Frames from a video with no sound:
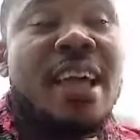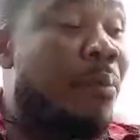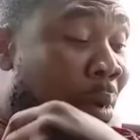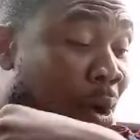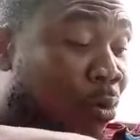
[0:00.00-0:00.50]

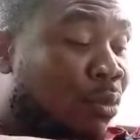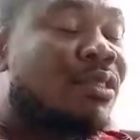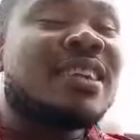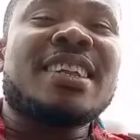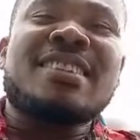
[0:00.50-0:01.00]
my own
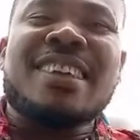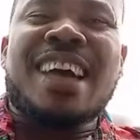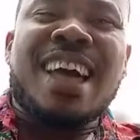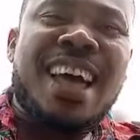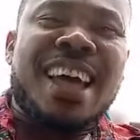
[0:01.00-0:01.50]
skin is
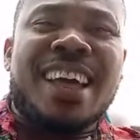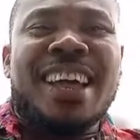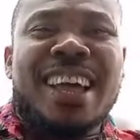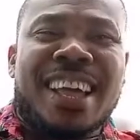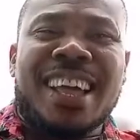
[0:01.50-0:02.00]

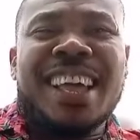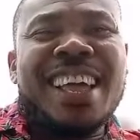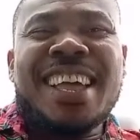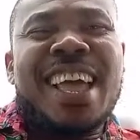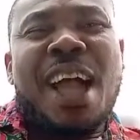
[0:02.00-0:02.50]

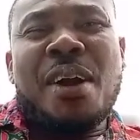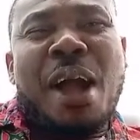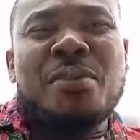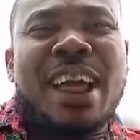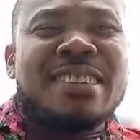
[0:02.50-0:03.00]

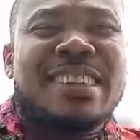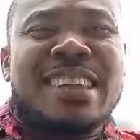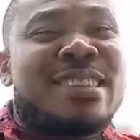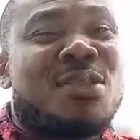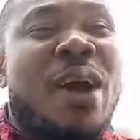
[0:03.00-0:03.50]
I would like to say
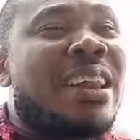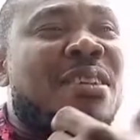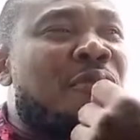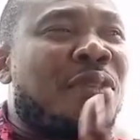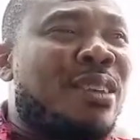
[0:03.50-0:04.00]
it's quite
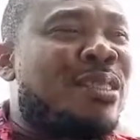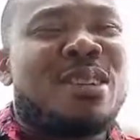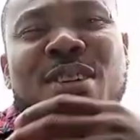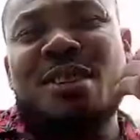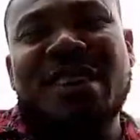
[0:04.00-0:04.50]
different.
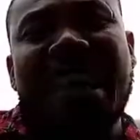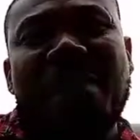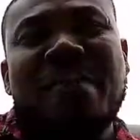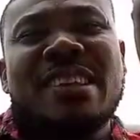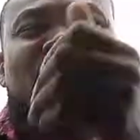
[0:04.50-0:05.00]
So you
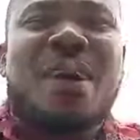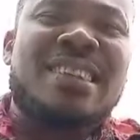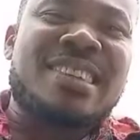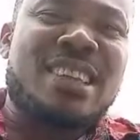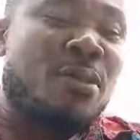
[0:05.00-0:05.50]
can mess my
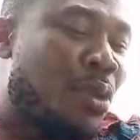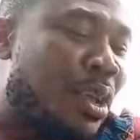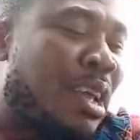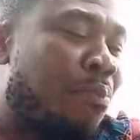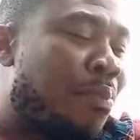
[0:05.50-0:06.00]
skin up. You
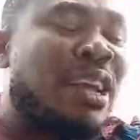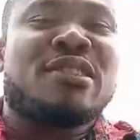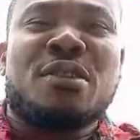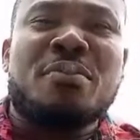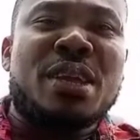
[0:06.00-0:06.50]
can
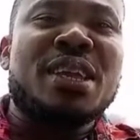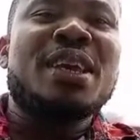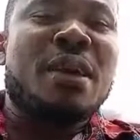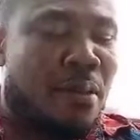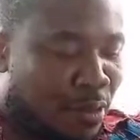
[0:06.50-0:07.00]
pressure me.
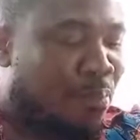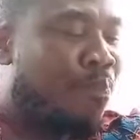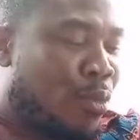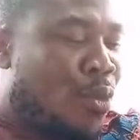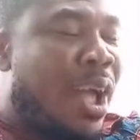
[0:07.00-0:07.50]

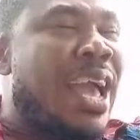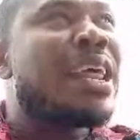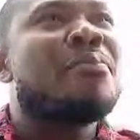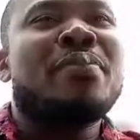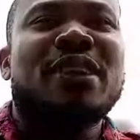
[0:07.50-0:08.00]
Go ahead
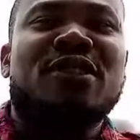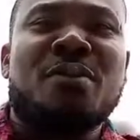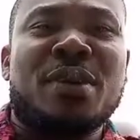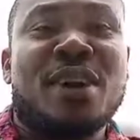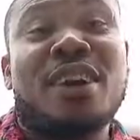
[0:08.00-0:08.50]
and pressure
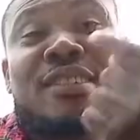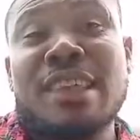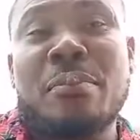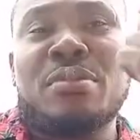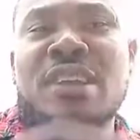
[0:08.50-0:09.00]
me. All this
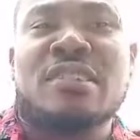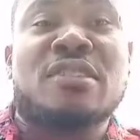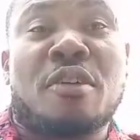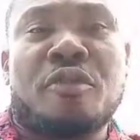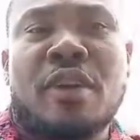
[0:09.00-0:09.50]
Abuja
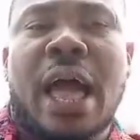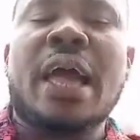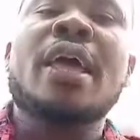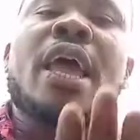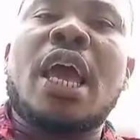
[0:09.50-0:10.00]
sunflower.
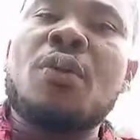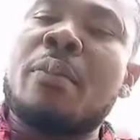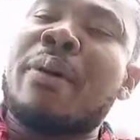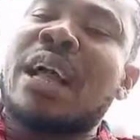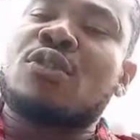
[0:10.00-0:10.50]
Anyway,
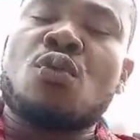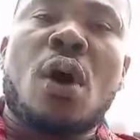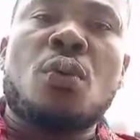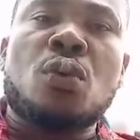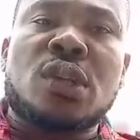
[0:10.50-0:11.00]
back to
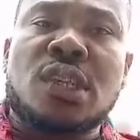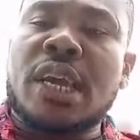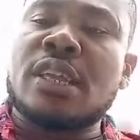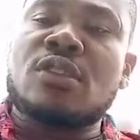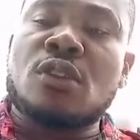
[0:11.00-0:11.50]
what we we're
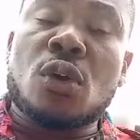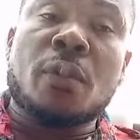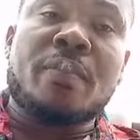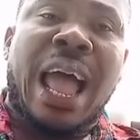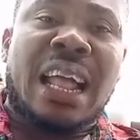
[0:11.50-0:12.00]
saying.
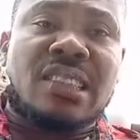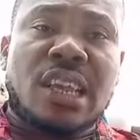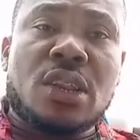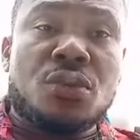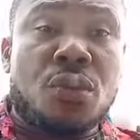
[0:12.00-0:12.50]
So I
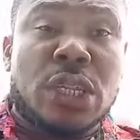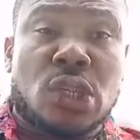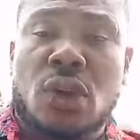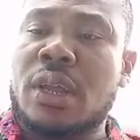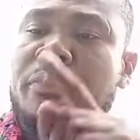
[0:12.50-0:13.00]
tell you,
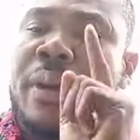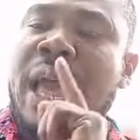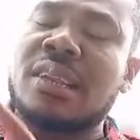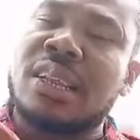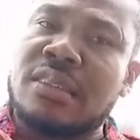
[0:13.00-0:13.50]
talk
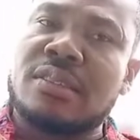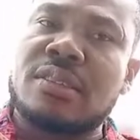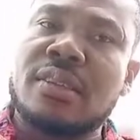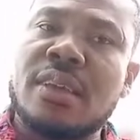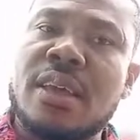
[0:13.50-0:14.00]
about this.